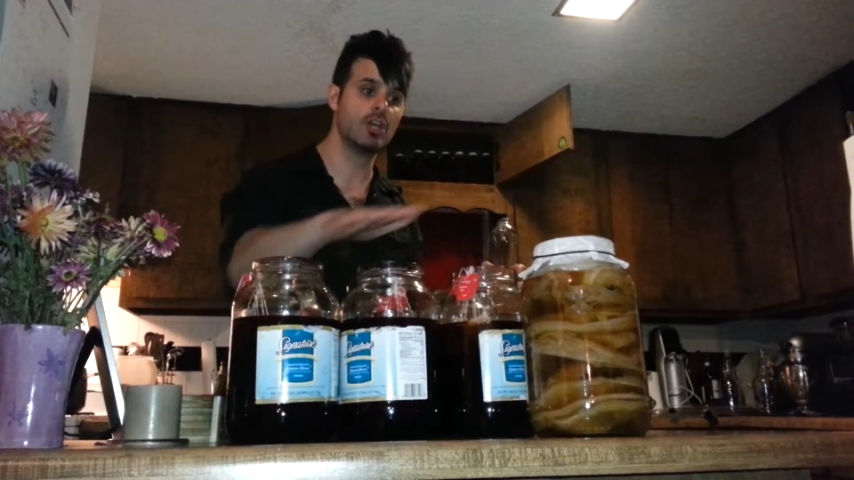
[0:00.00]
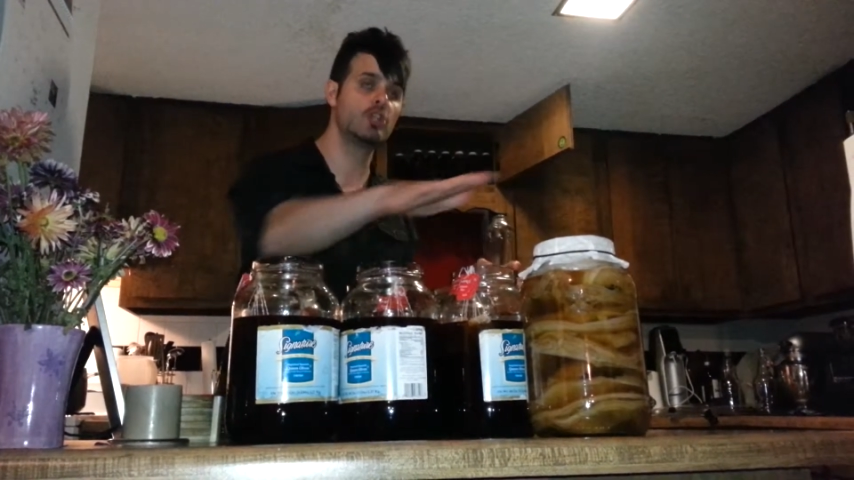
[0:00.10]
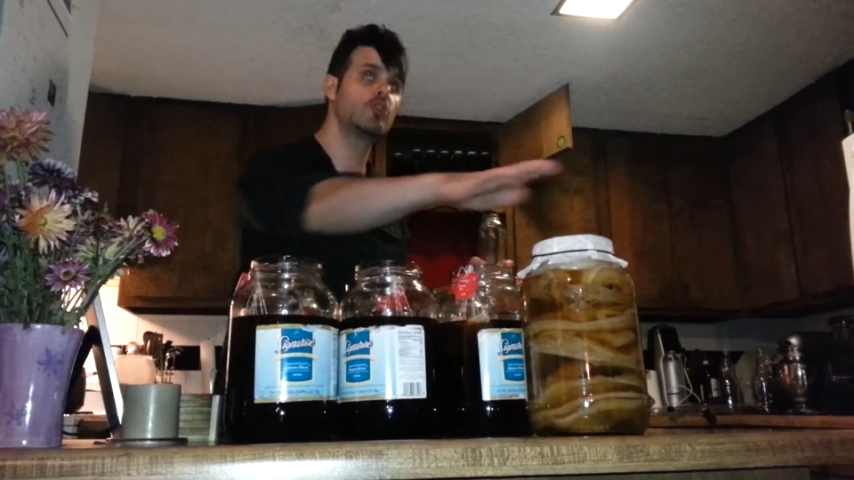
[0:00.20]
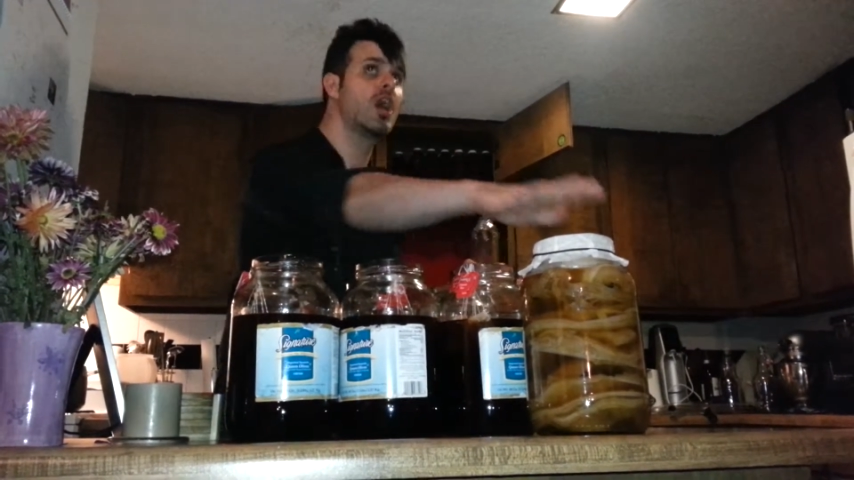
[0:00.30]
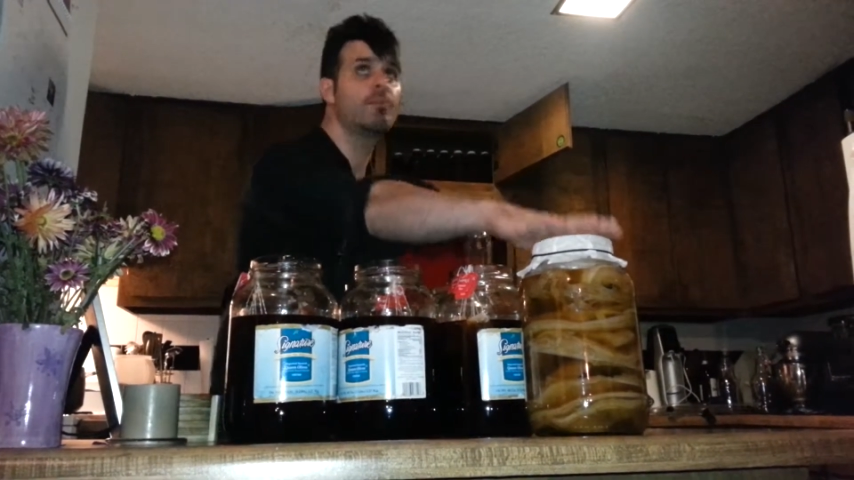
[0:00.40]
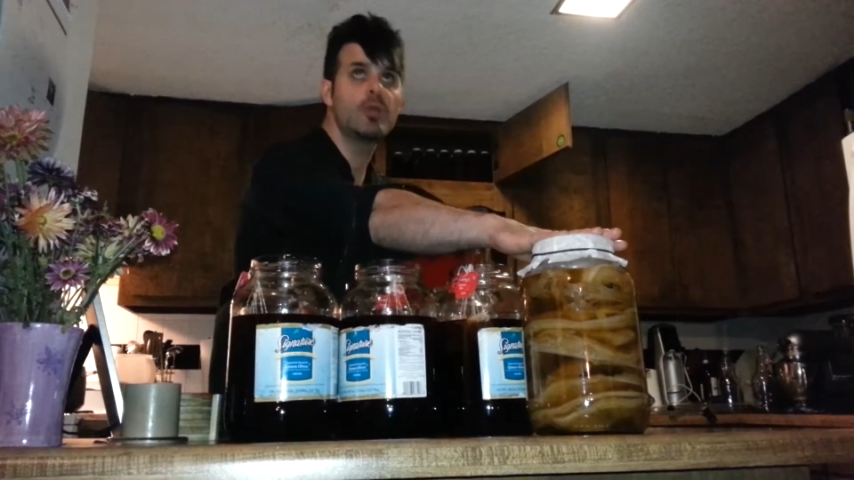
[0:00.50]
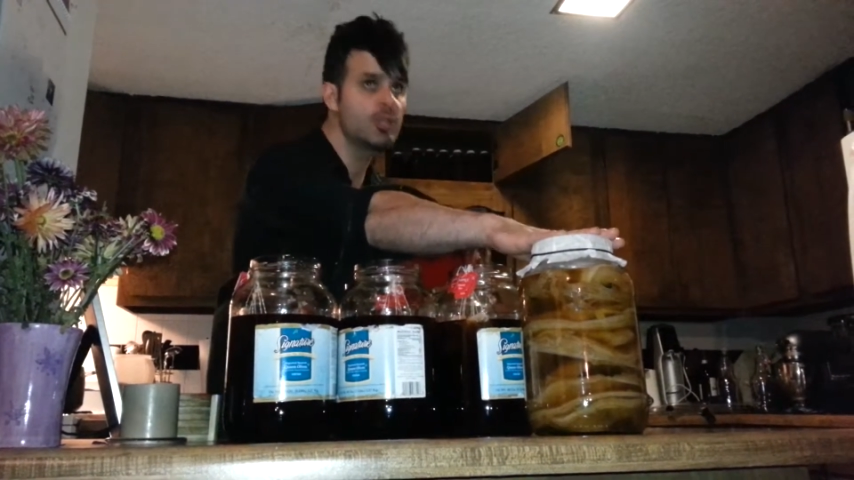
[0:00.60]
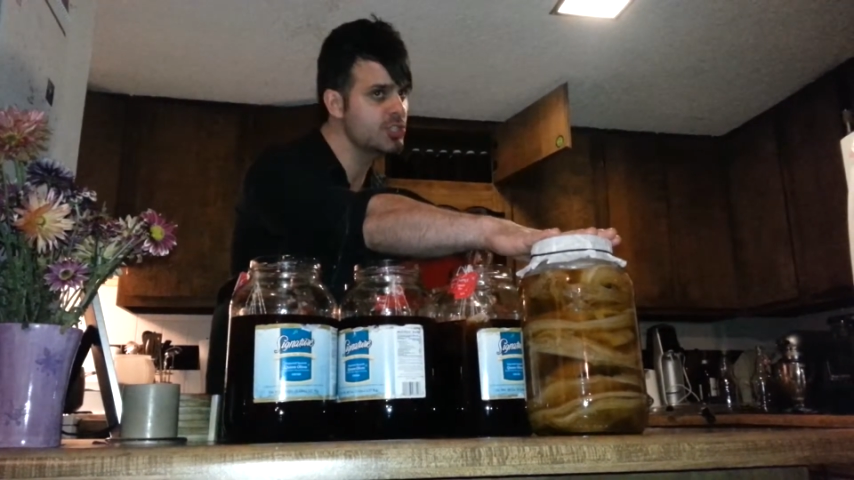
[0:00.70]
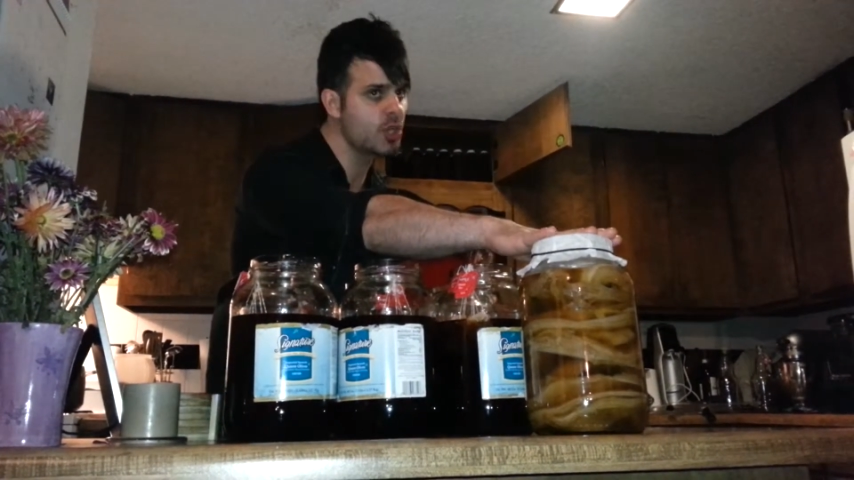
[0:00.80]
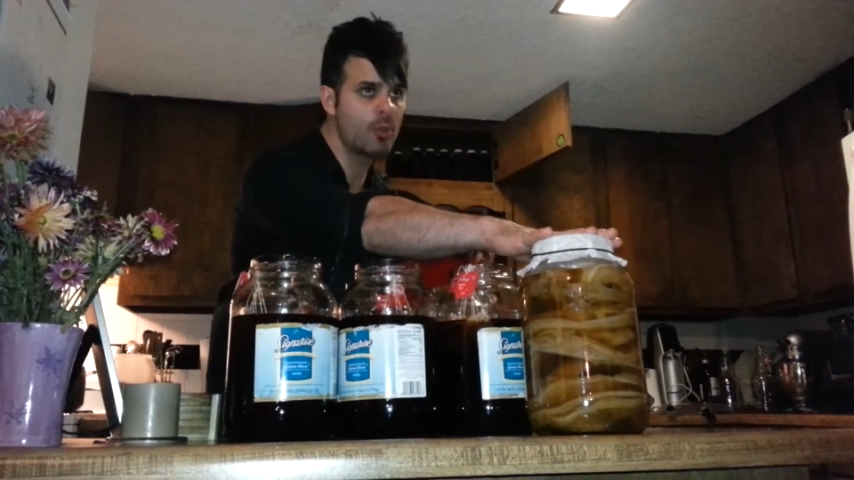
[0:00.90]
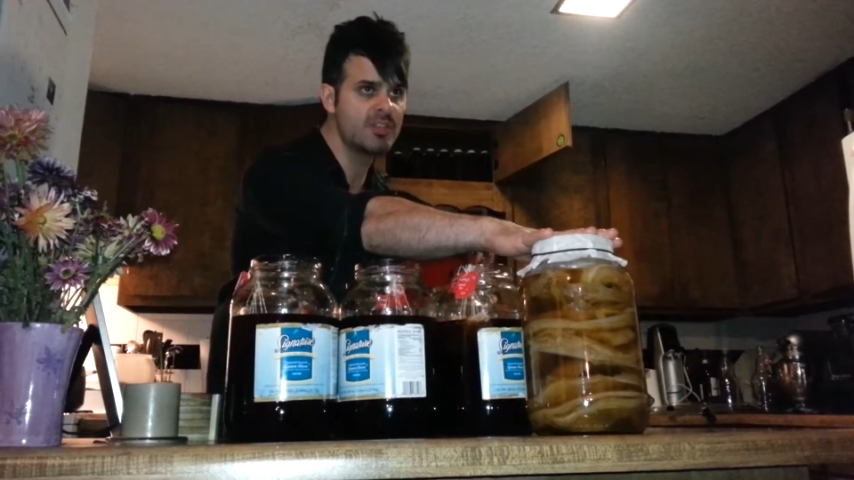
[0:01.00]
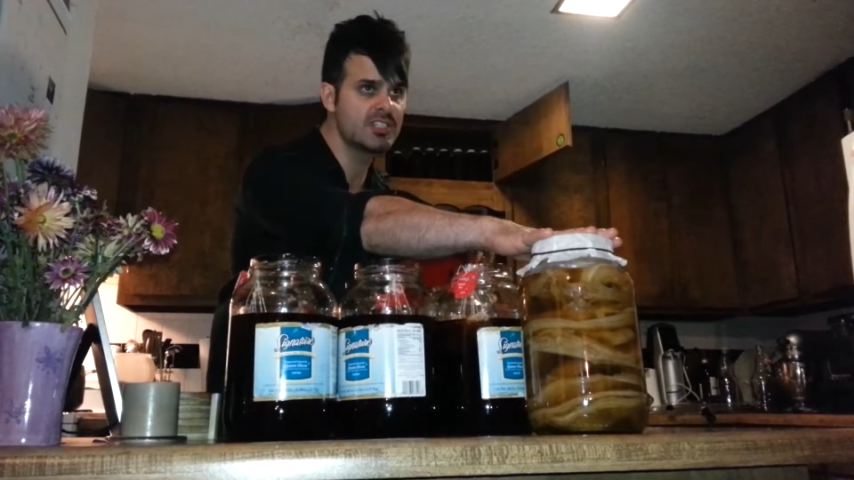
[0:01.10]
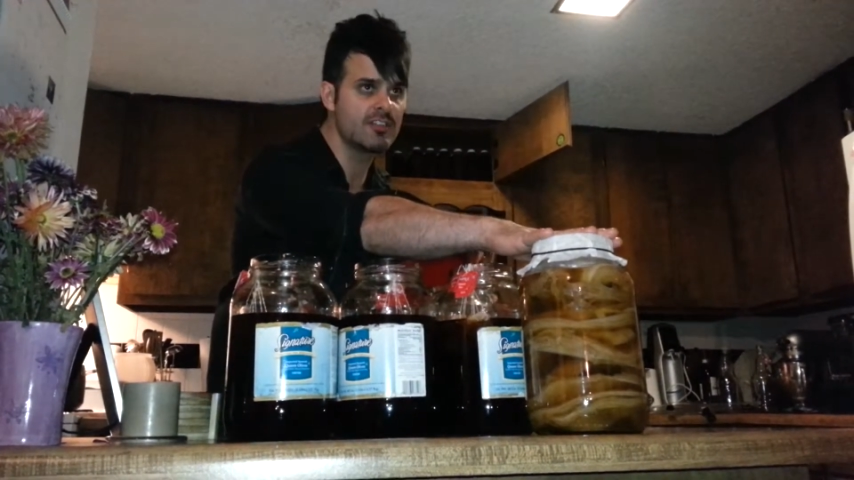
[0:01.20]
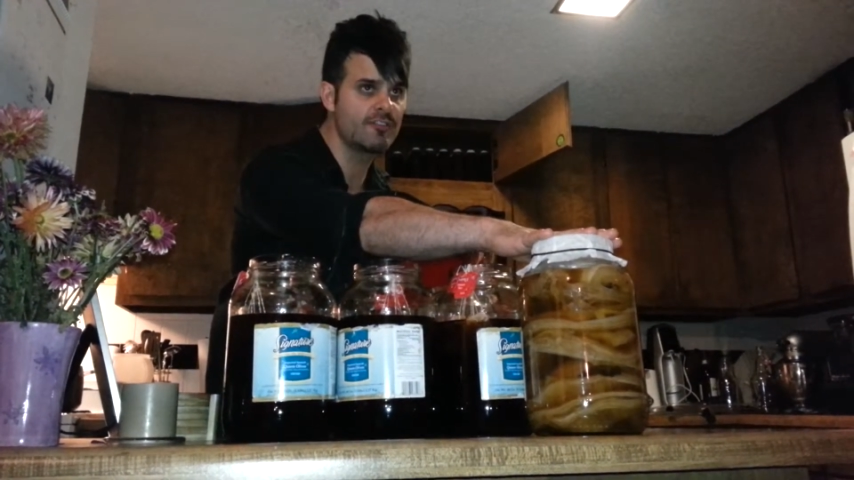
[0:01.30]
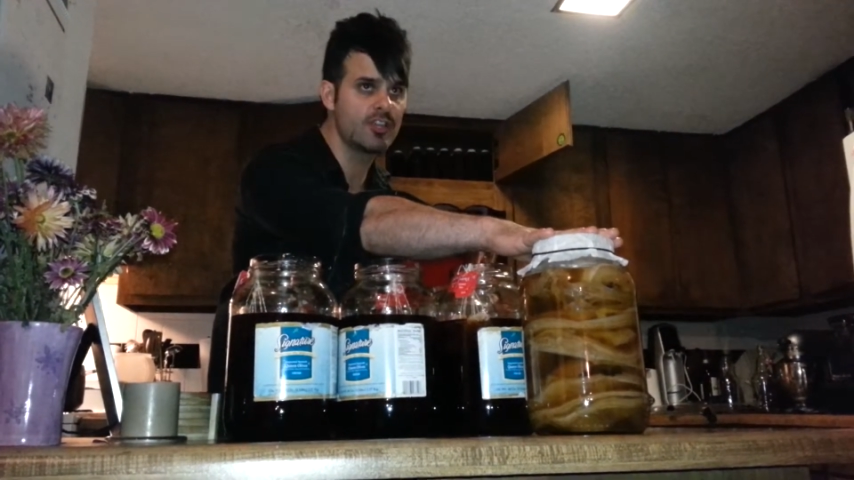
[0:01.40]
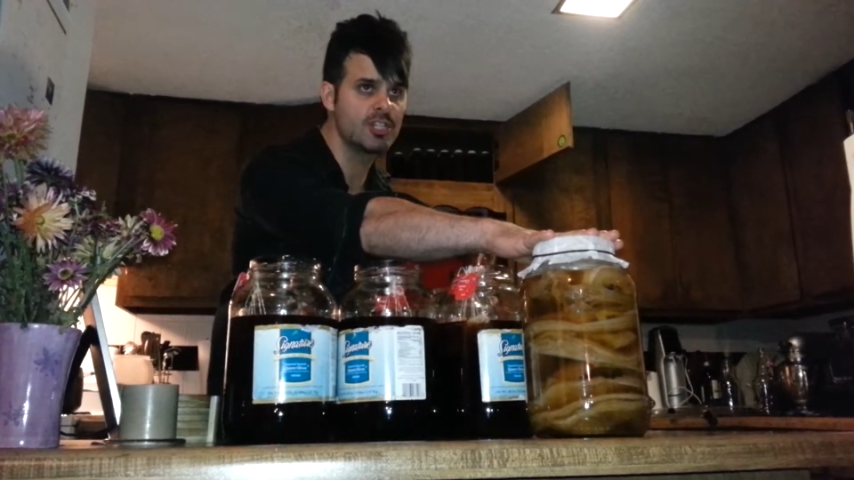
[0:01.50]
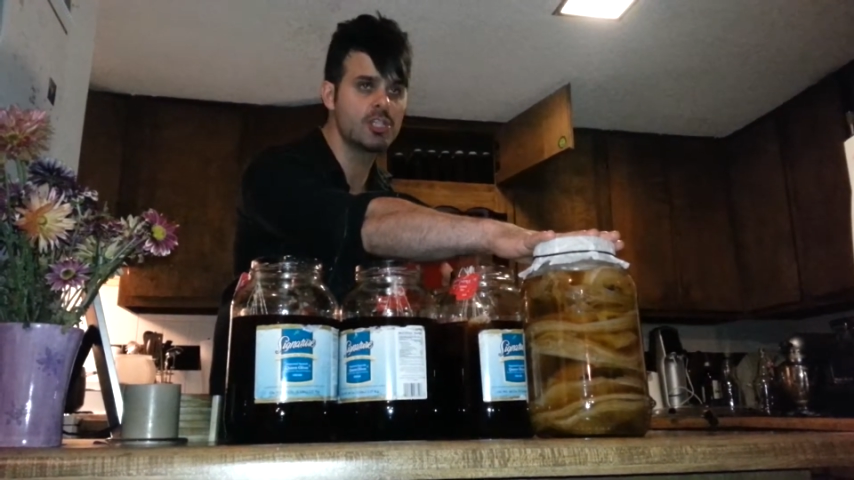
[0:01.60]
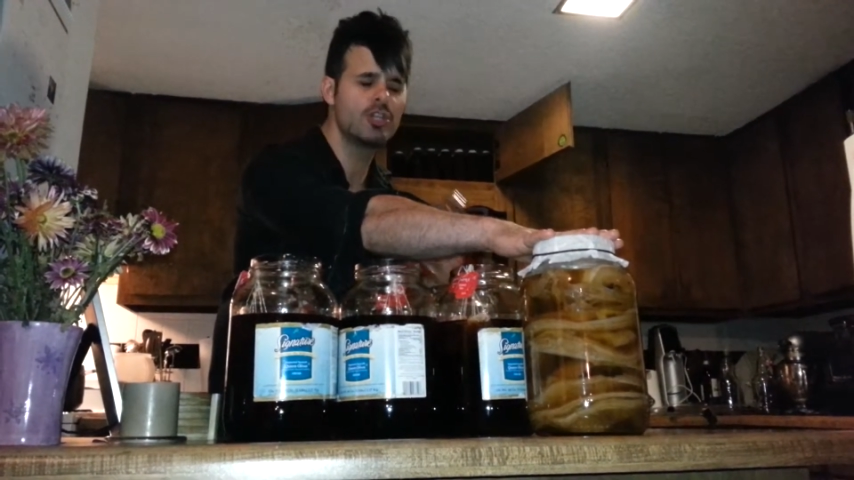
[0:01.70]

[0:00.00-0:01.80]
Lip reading: Do not put your SCOBYs in the fridge.